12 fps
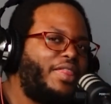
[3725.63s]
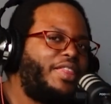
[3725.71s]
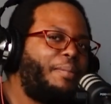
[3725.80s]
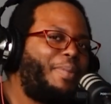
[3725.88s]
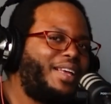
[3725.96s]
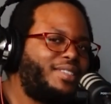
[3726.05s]

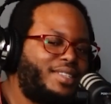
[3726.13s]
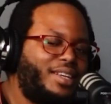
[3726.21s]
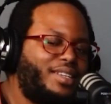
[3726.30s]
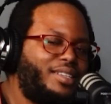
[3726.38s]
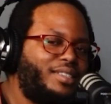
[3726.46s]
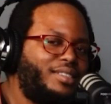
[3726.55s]
the best
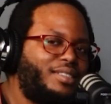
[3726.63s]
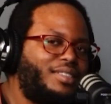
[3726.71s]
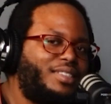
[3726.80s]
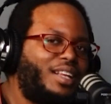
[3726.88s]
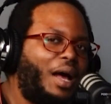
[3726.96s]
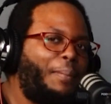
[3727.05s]
thing
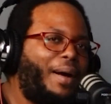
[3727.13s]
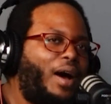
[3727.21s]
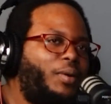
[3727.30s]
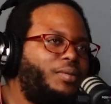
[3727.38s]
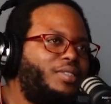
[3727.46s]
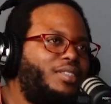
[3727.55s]

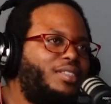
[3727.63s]
about